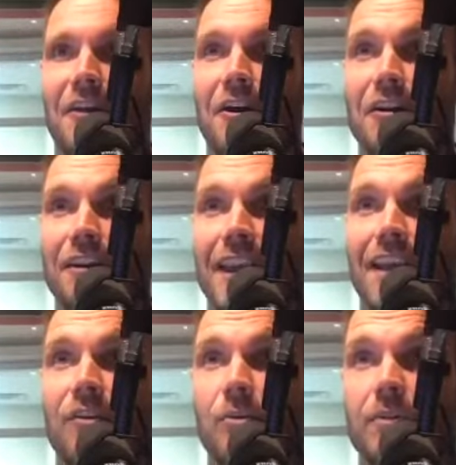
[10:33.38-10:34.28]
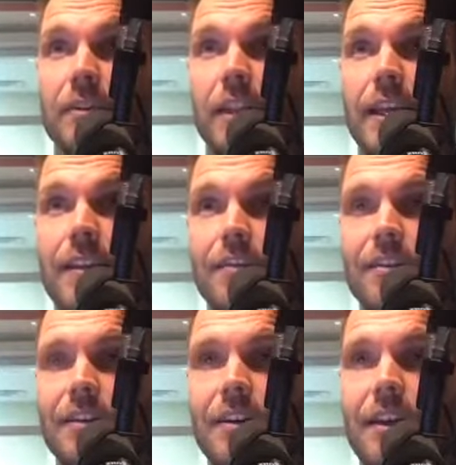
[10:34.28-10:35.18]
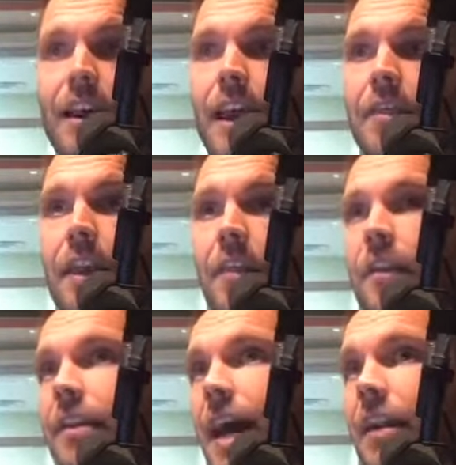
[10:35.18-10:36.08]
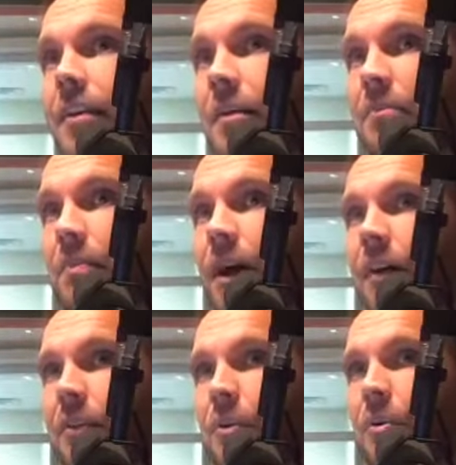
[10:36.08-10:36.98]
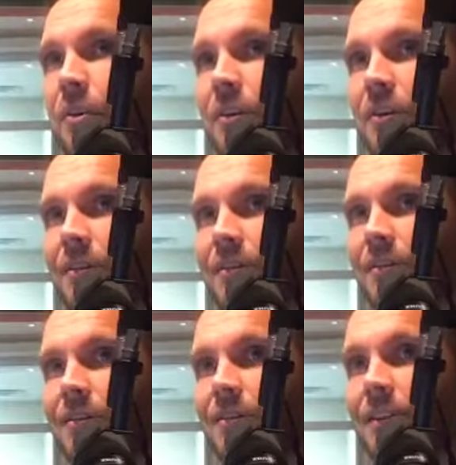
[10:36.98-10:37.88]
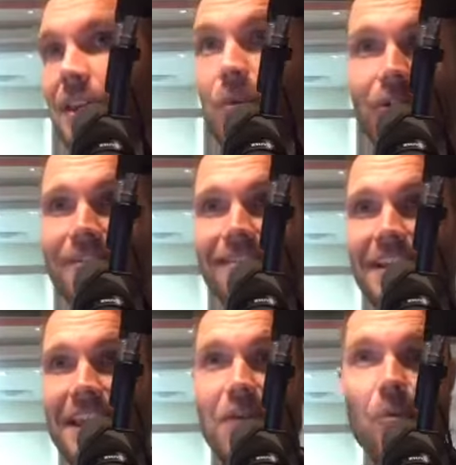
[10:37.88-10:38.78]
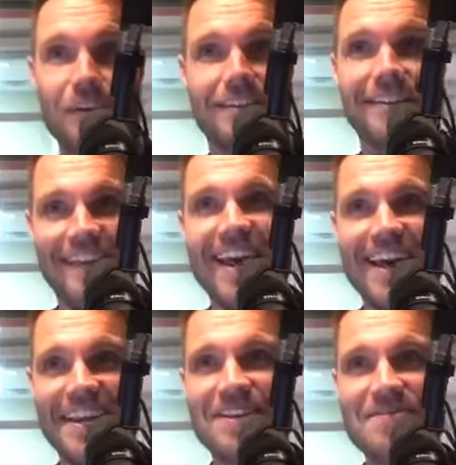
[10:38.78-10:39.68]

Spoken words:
There are candles lit, and the dad comes behind the corner. He wasn't dead.